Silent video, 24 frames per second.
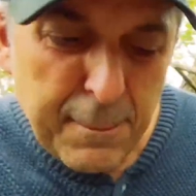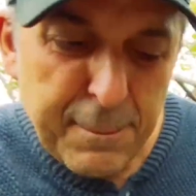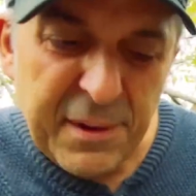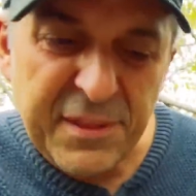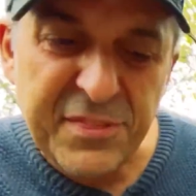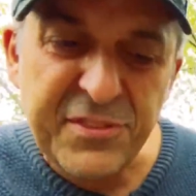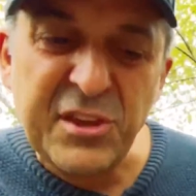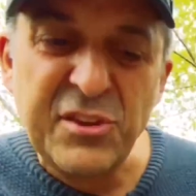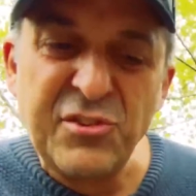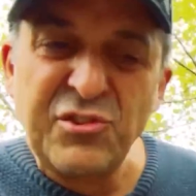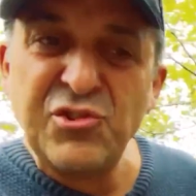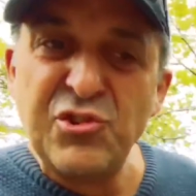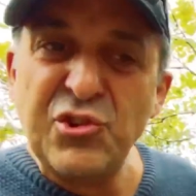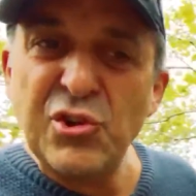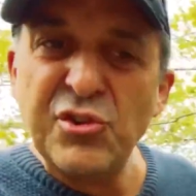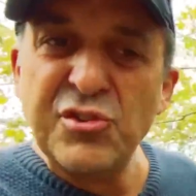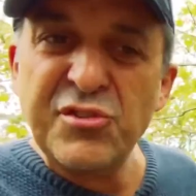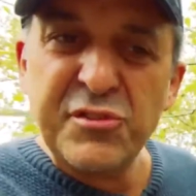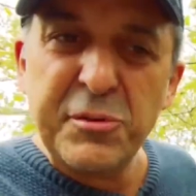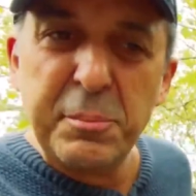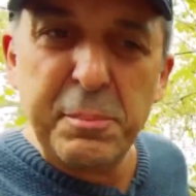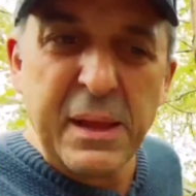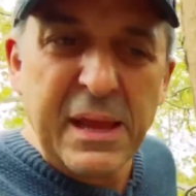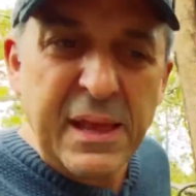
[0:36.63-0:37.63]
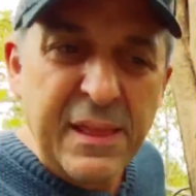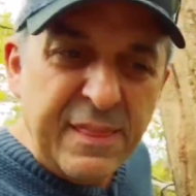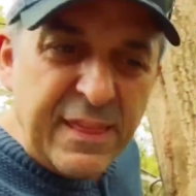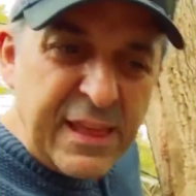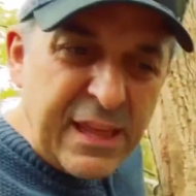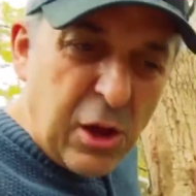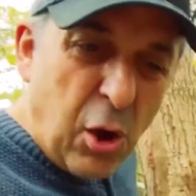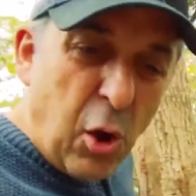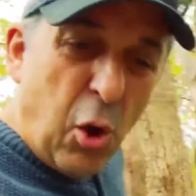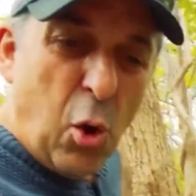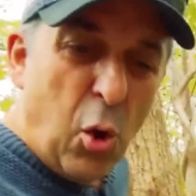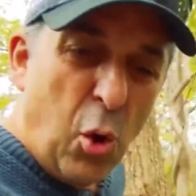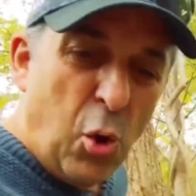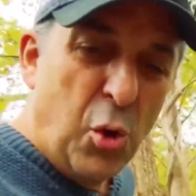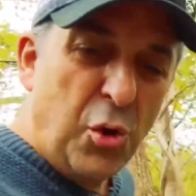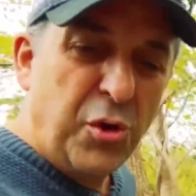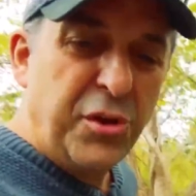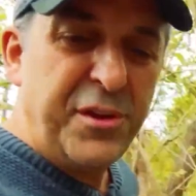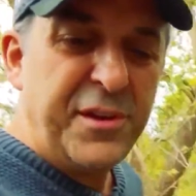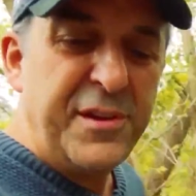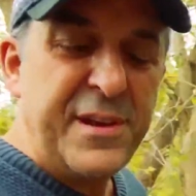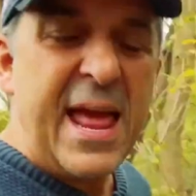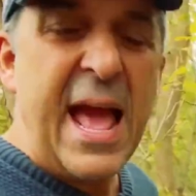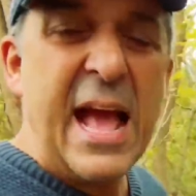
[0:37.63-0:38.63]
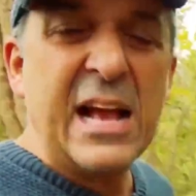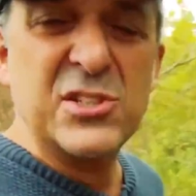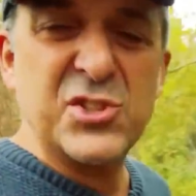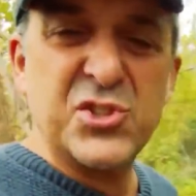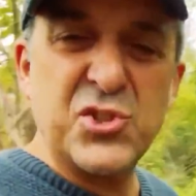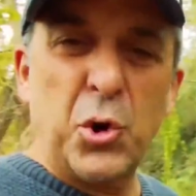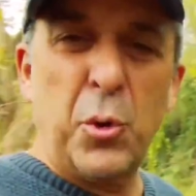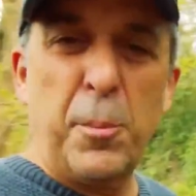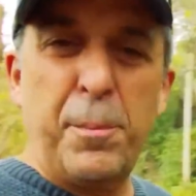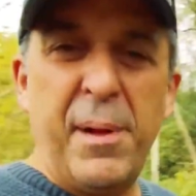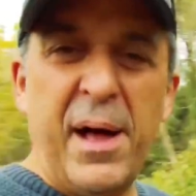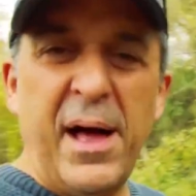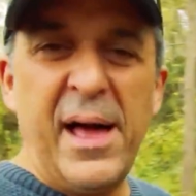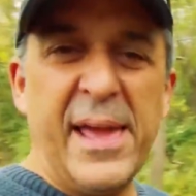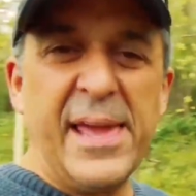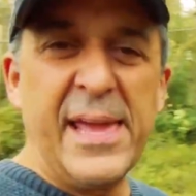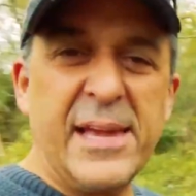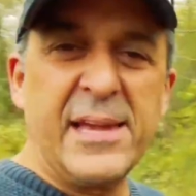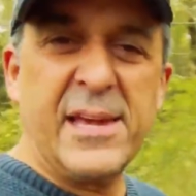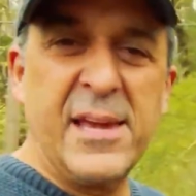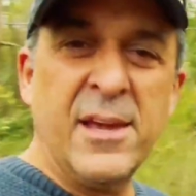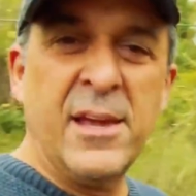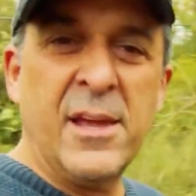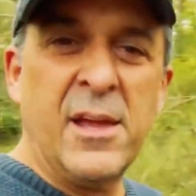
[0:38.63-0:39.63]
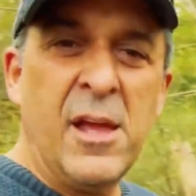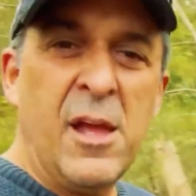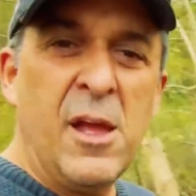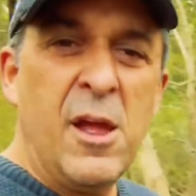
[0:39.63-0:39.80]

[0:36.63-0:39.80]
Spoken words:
But this used to be the old national pike